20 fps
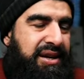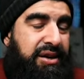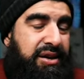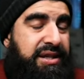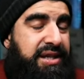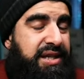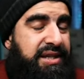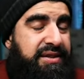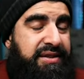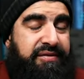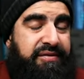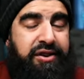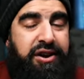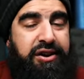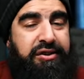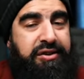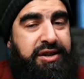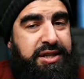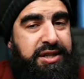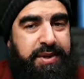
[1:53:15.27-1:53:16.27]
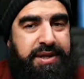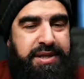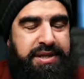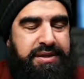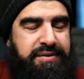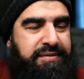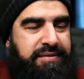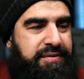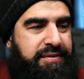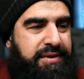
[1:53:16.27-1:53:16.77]
This is very
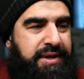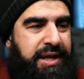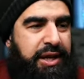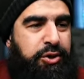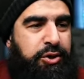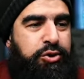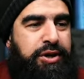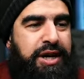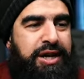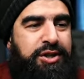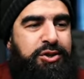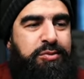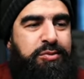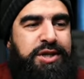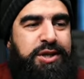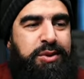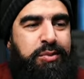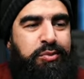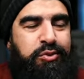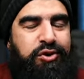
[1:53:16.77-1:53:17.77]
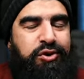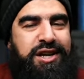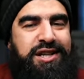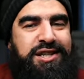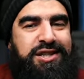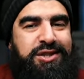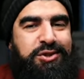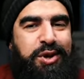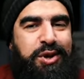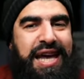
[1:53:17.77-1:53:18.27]
expensive. And you guys will be
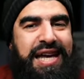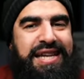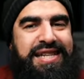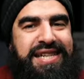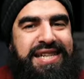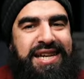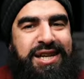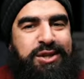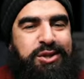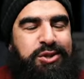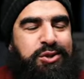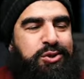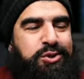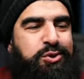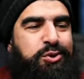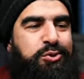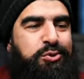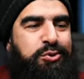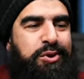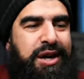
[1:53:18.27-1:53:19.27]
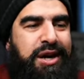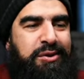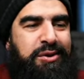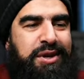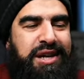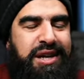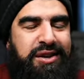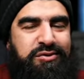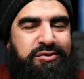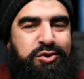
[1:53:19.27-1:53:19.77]
surprised to edit a two hour
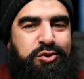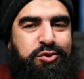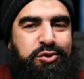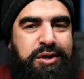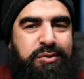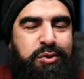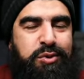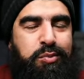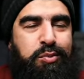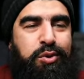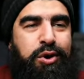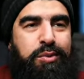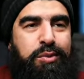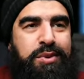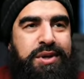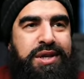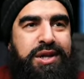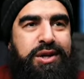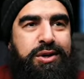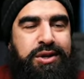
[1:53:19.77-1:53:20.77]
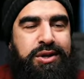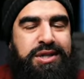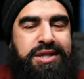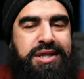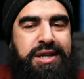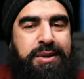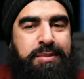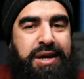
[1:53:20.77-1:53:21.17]
live stream probably costs